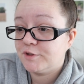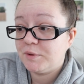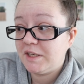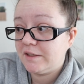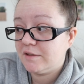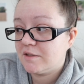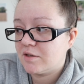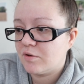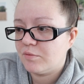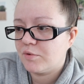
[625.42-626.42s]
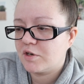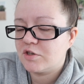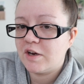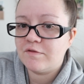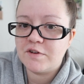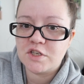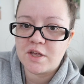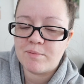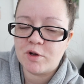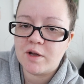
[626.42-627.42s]
so we didn't. So we're going to try and finish
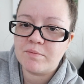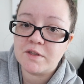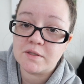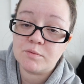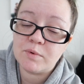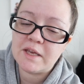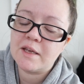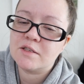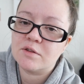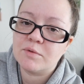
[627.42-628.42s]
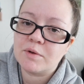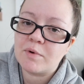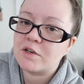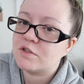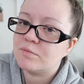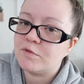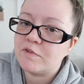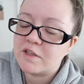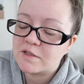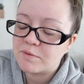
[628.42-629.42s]
that book up this week so that we can watch the
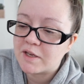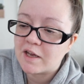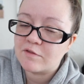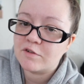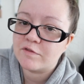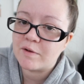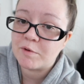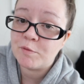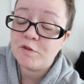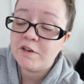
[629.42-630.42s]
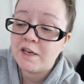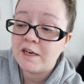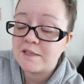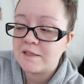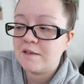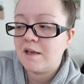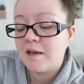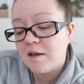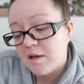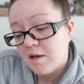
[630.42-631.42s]
movie this weekend for family movie night on
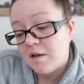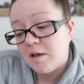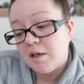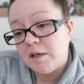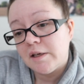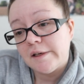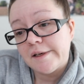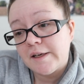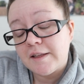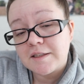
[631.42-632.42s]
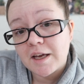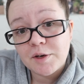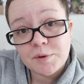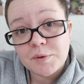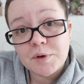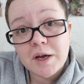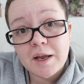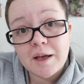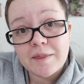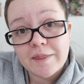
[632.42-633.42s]
Sunday. That's kind of where we're
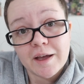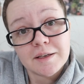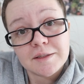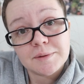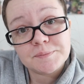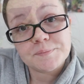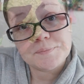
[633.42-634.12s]
at on that.